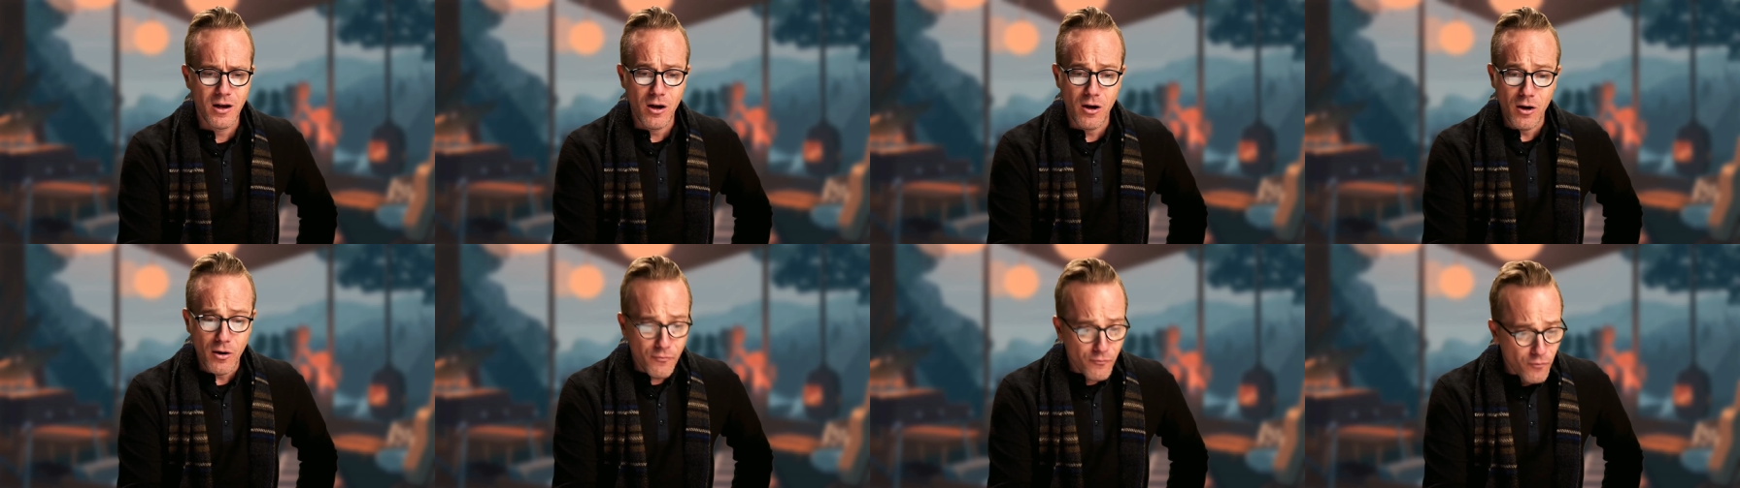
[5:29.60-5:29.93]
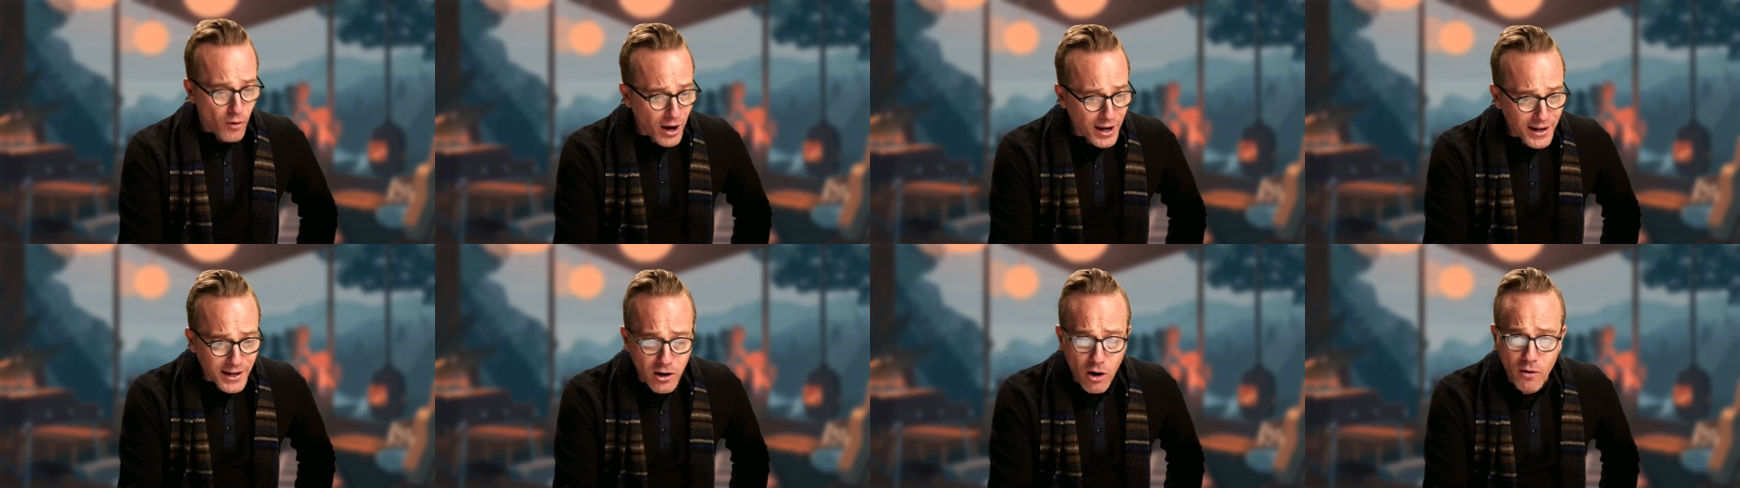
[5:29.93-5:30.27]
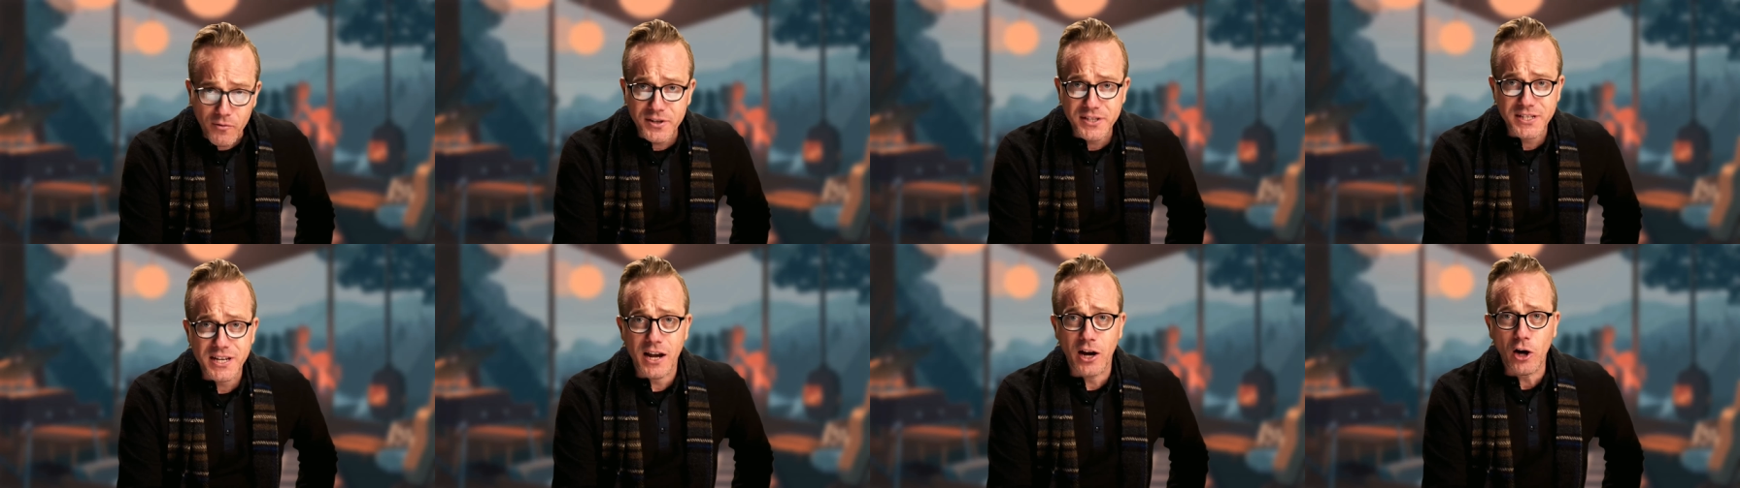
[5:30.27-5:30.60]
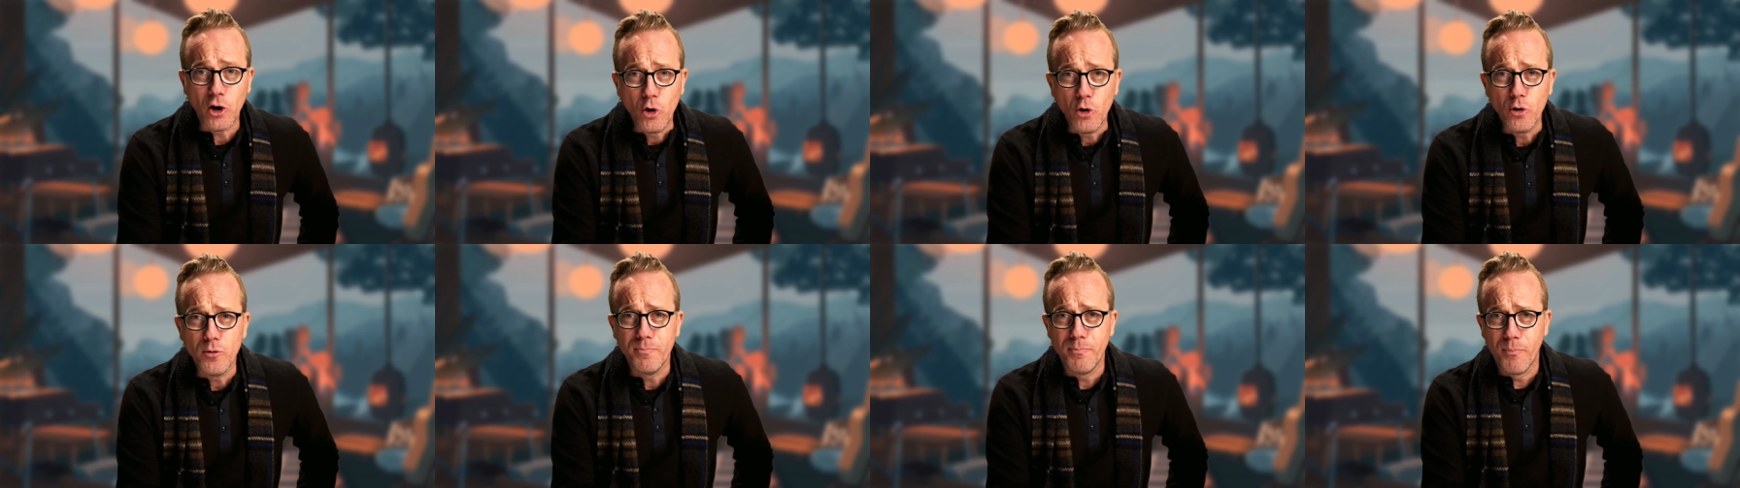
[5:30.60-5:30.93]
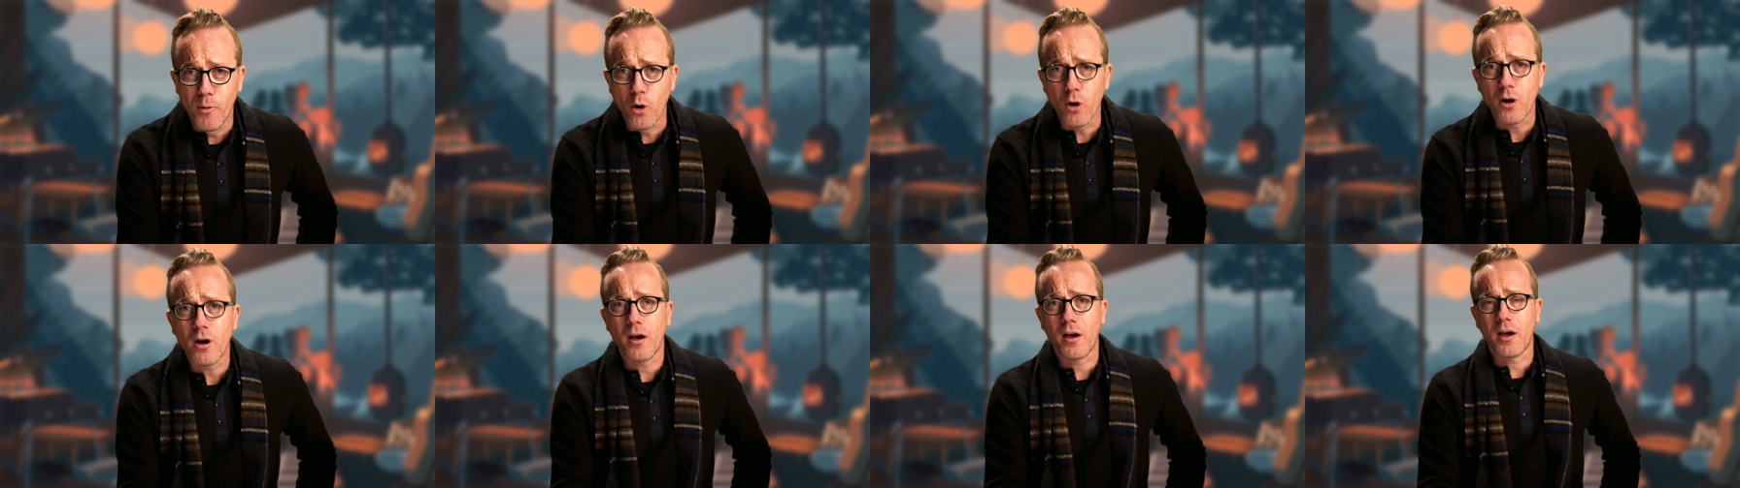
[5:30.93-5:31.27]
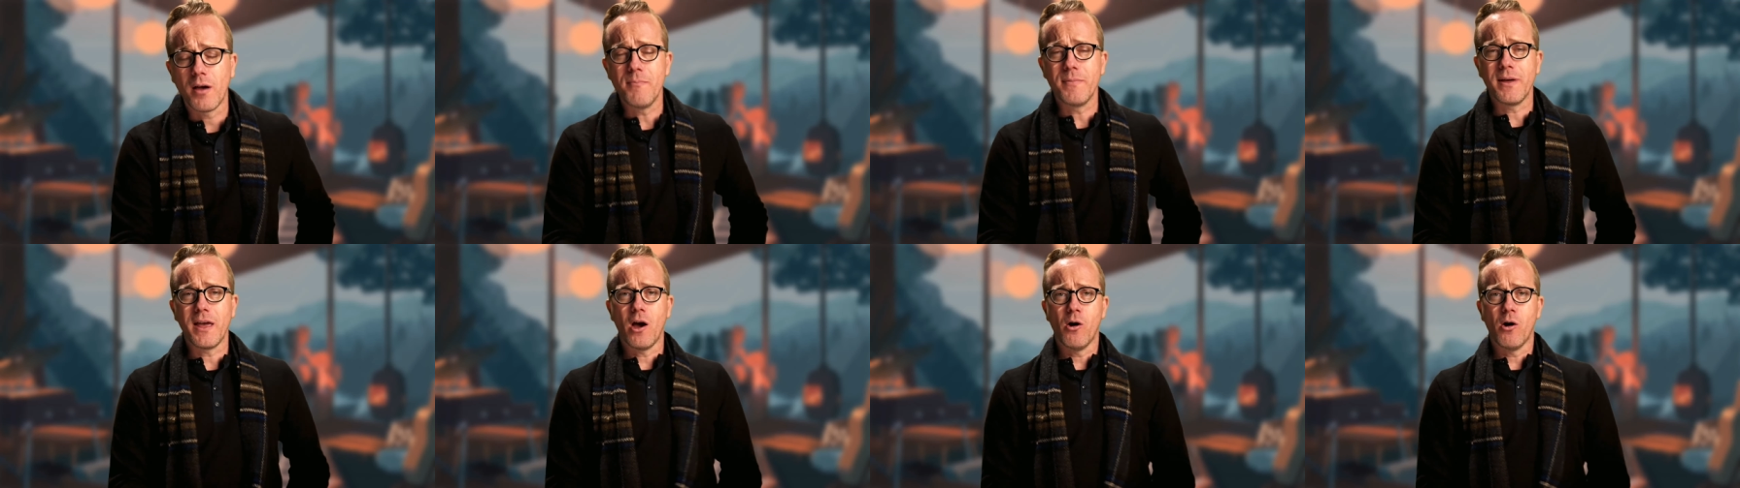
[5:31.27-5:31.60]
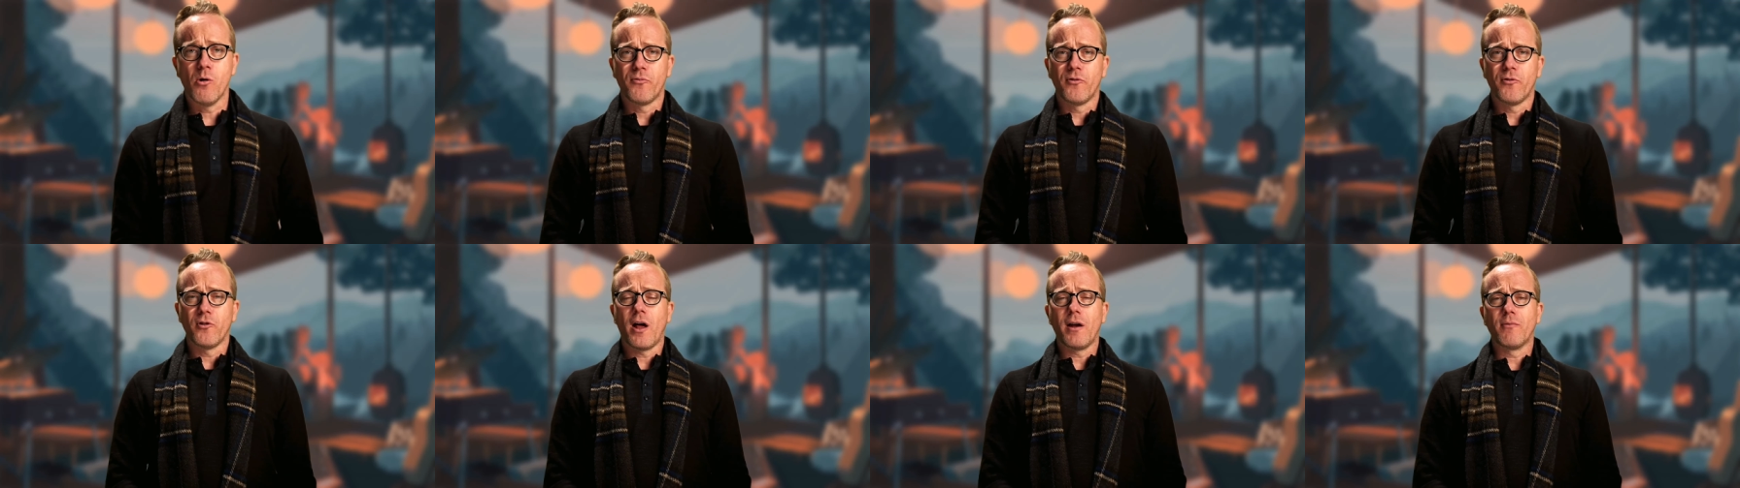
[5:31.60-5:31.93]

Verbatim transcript: Finding obviously a good book can be helpful.